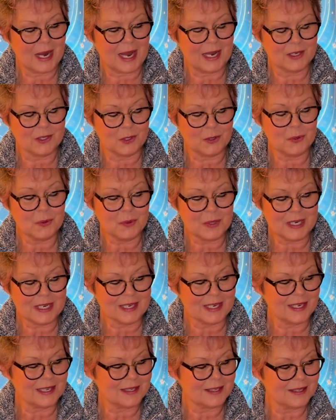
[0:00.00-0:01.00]
as you
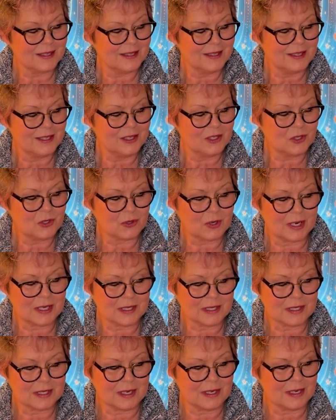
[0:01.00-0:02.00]
need it.
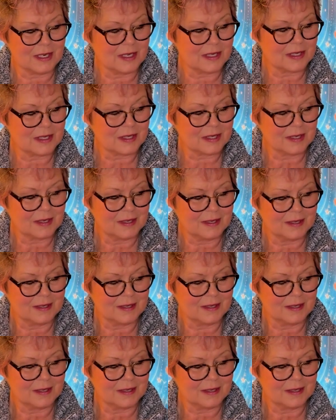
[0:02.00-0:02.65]
Trust in this.